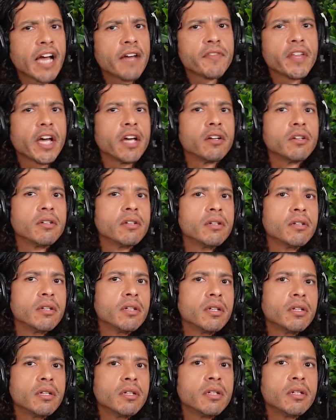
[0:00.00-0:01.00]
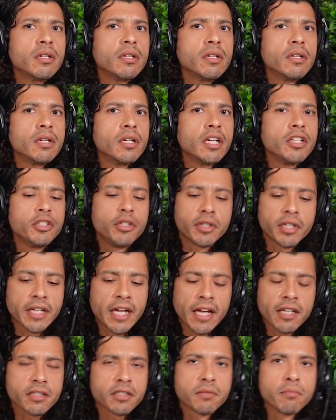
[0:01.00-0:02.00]
they don't have that. And
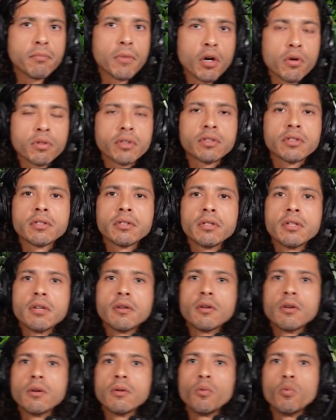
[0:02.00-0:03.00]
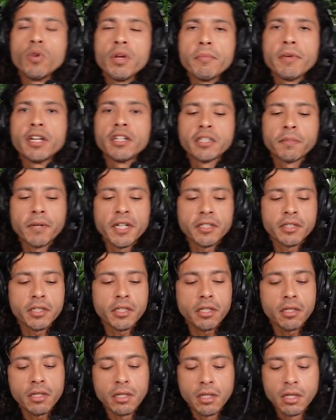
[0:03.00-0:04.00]
you can ask most women,
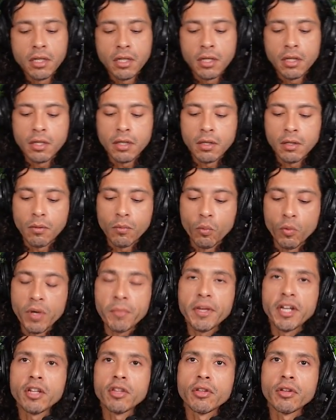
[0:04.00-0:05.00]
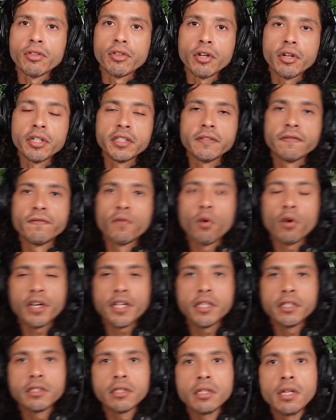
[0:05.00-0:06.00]
especially women in their 30s and
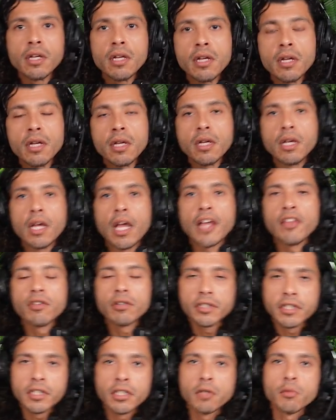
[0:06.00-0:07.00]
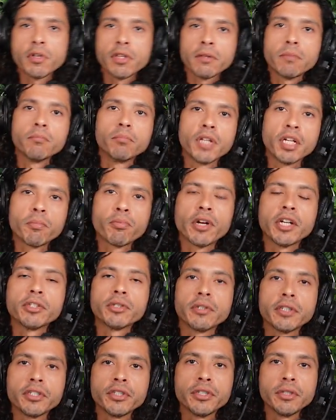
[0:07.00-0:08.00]
40s, and they're dealing with blood
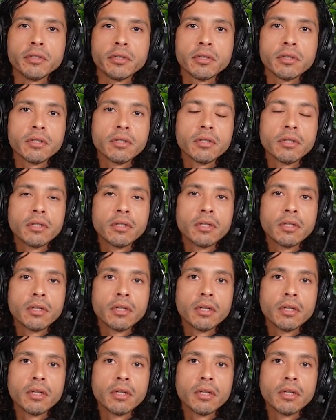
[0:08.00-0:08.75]
pressure issues.